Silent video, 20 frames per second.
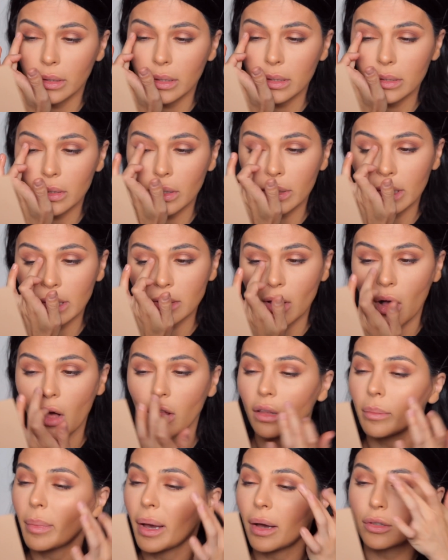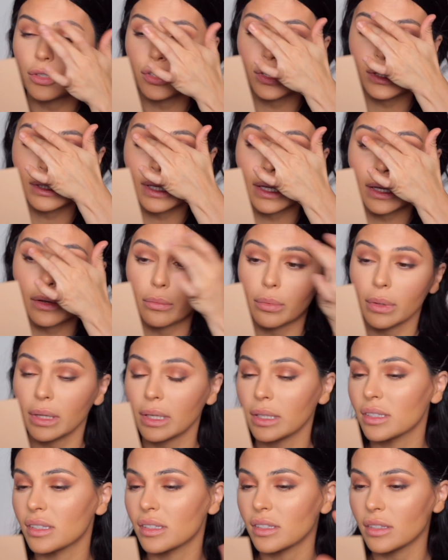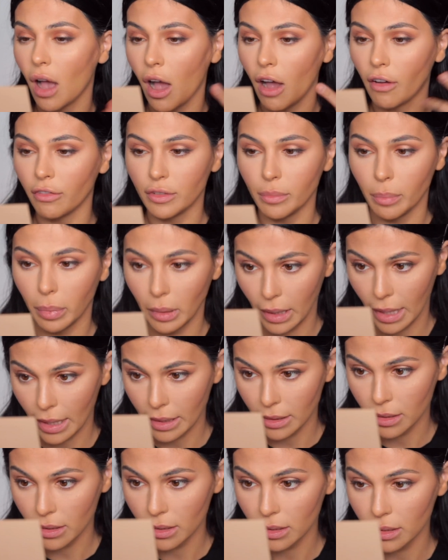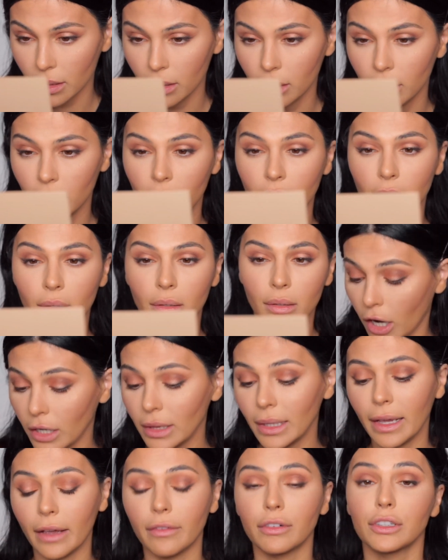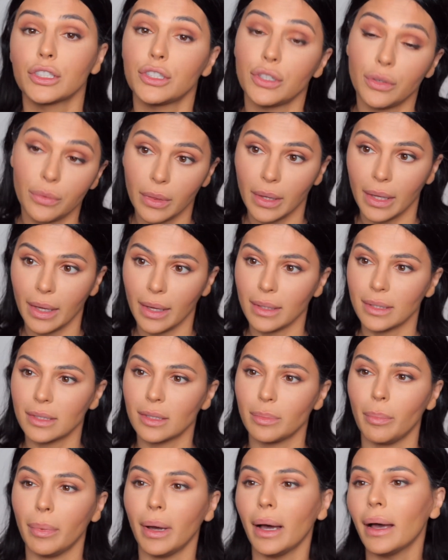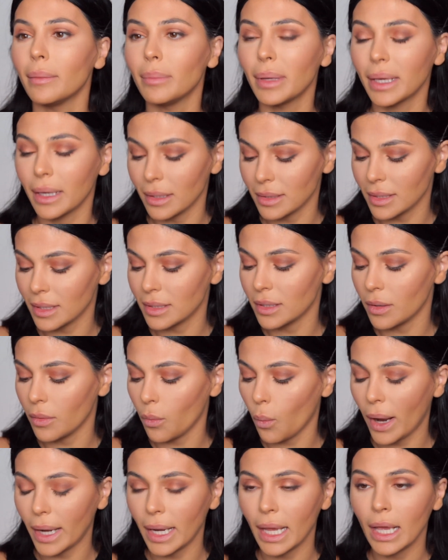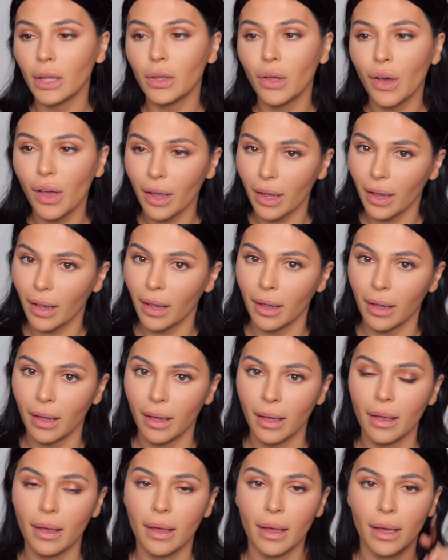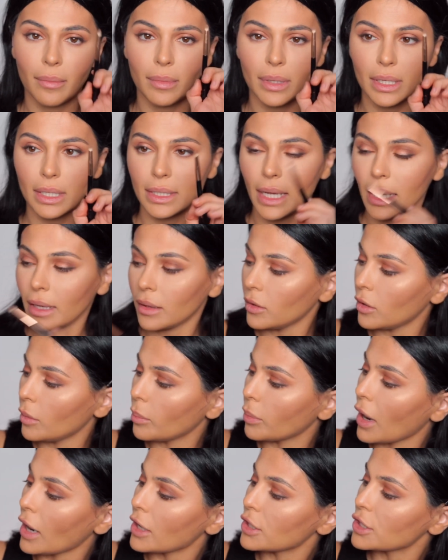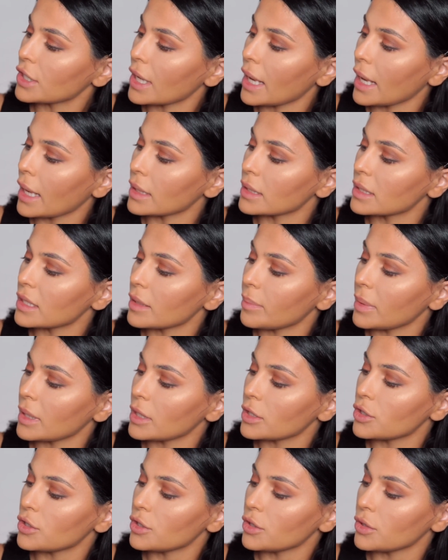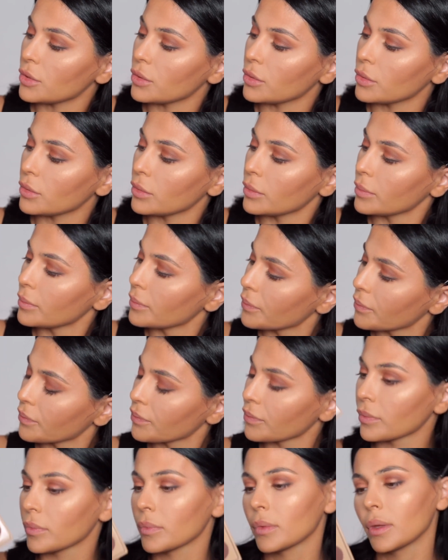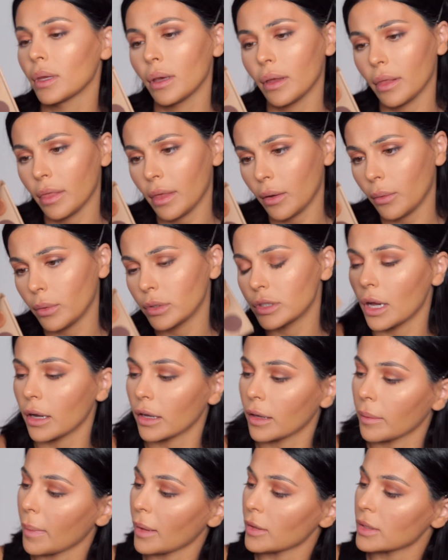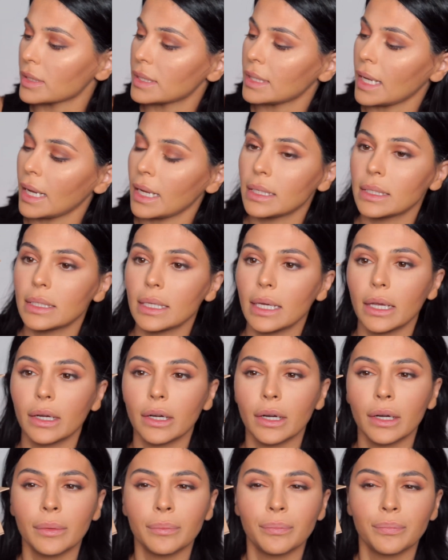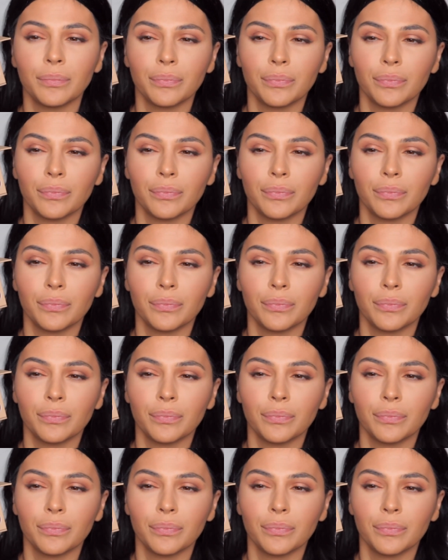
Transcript: This look is all about just like a really soft blend. Hardly ever do this, but because it's a wedding look, I'm gonna take a little brush and dip into, I think we're talking about Saint here.